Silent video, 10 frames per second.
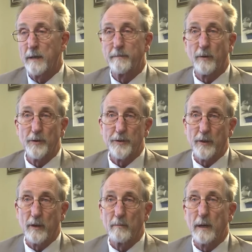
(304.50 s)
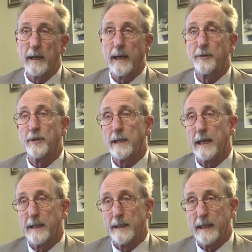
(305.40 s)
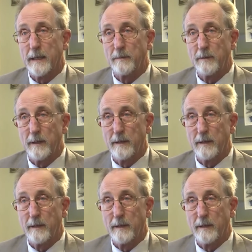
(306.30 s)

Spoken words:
my first term, I actually had to get